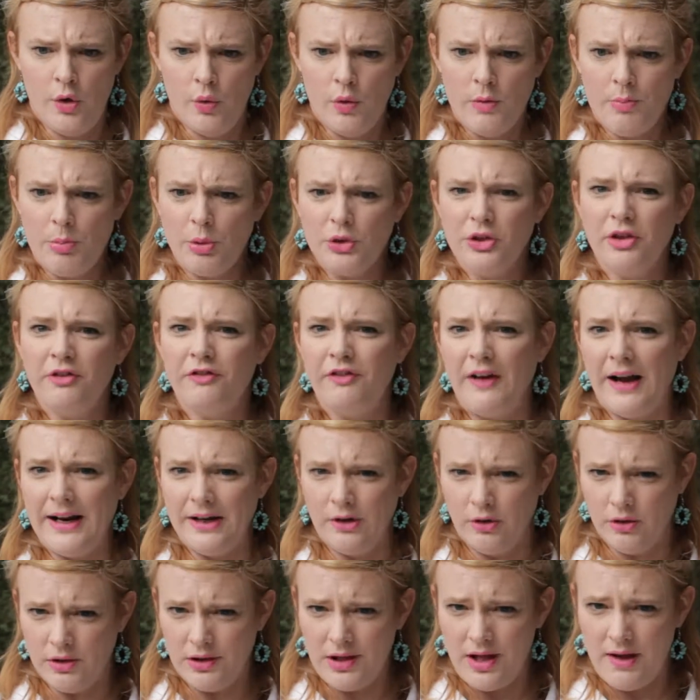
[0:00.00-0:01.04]
We put the
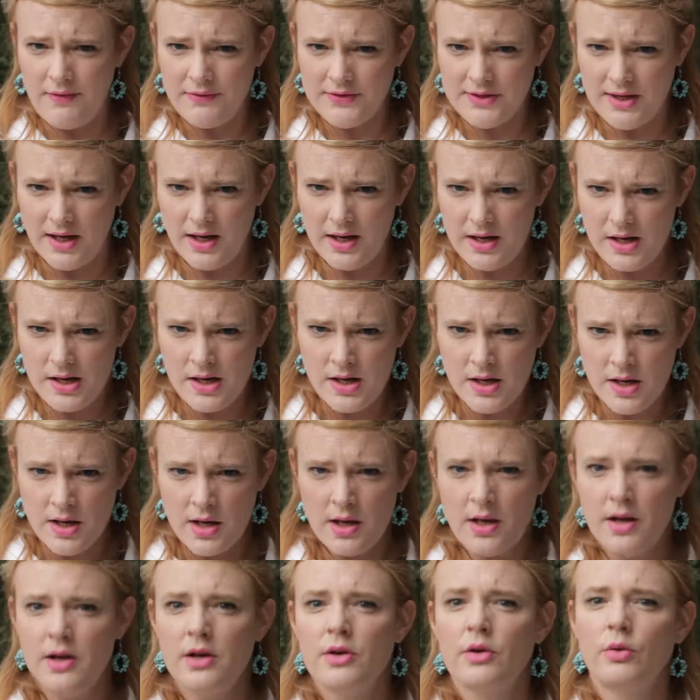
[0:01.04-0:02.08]
vinyl gloves on.
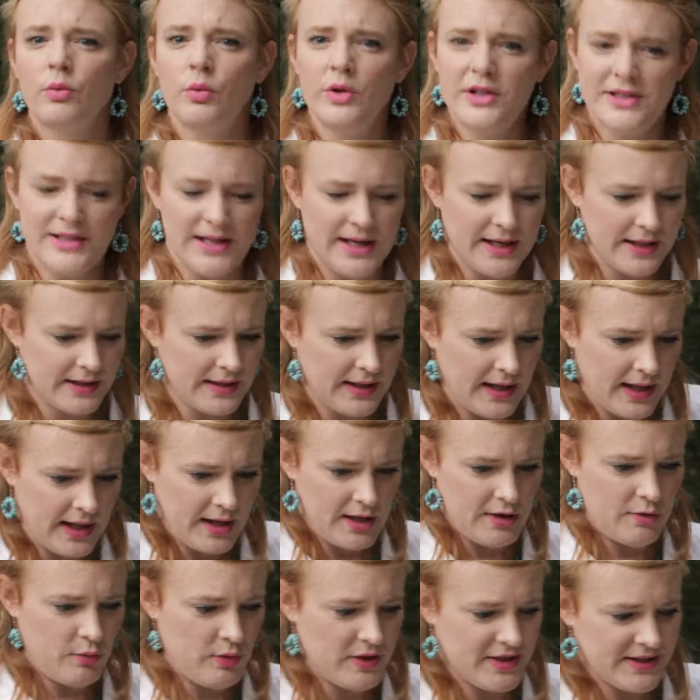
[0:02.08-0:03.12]
We take
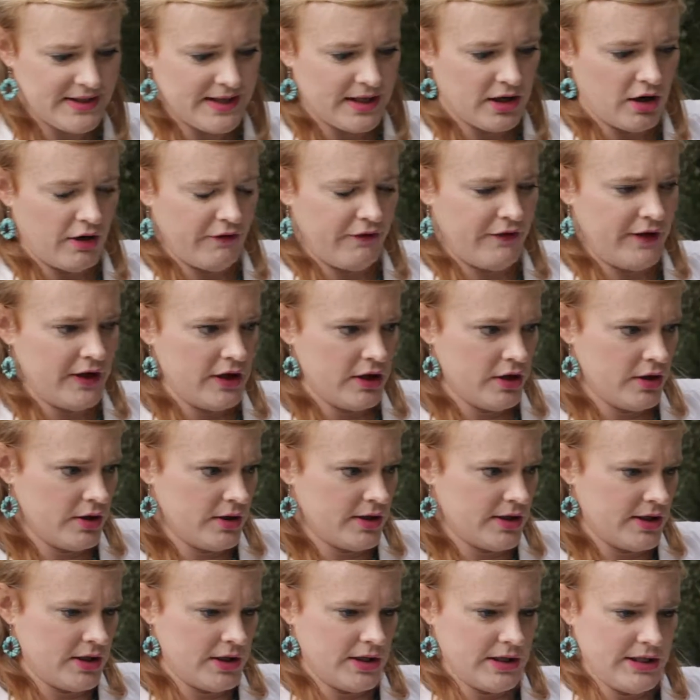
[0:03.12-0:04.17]
that and we stick our
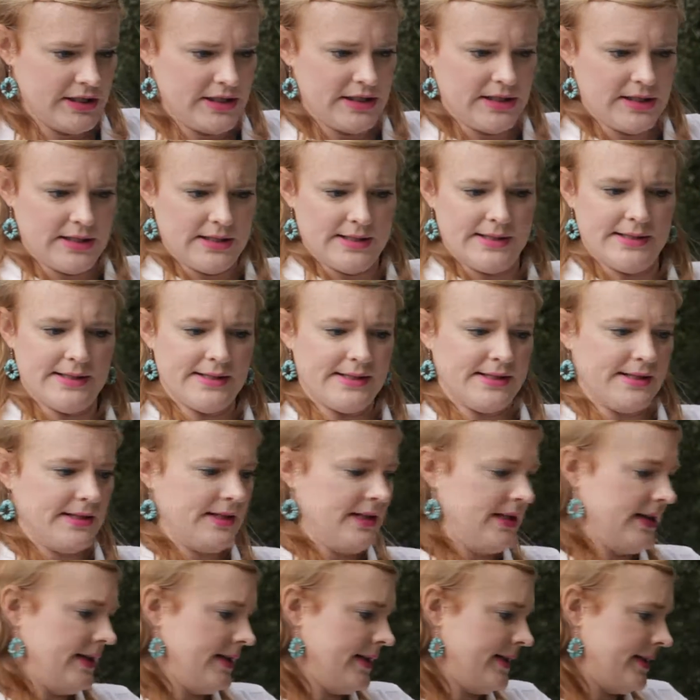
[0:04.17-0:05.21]
fingers and our hands
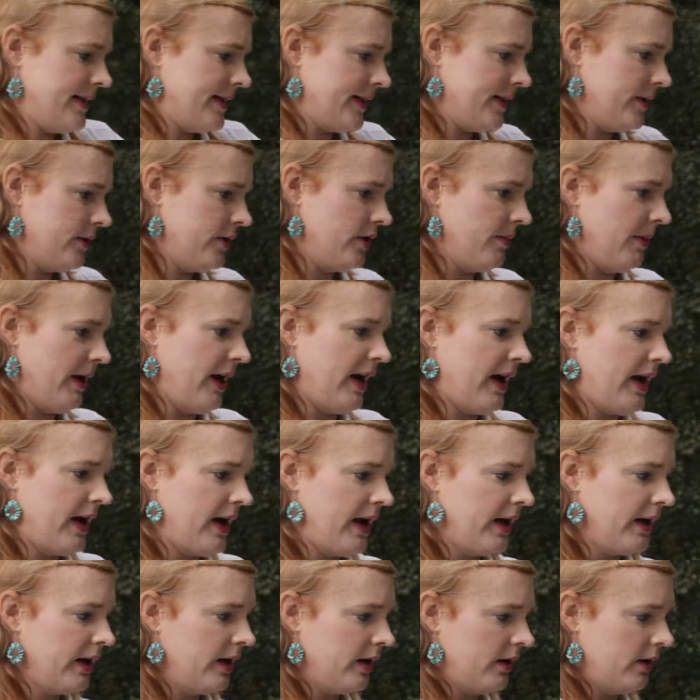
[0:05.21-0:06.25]
into the
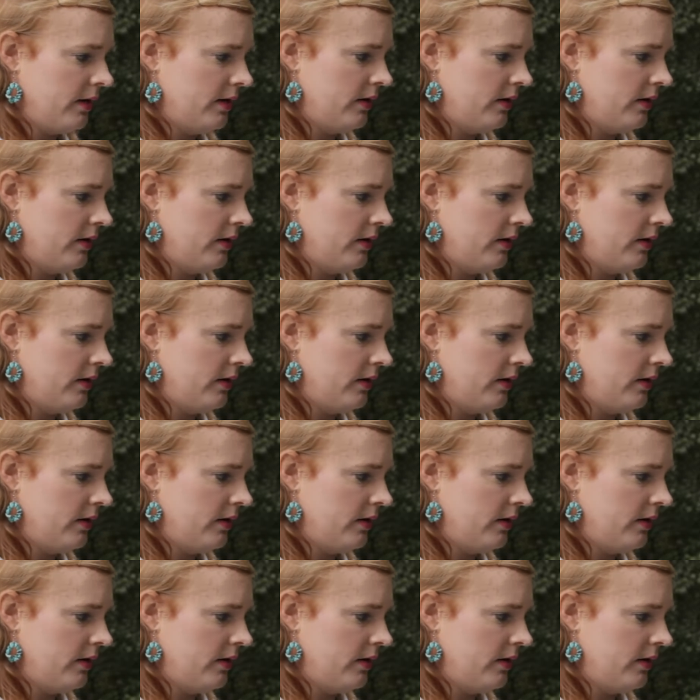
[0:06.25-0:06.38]
bag.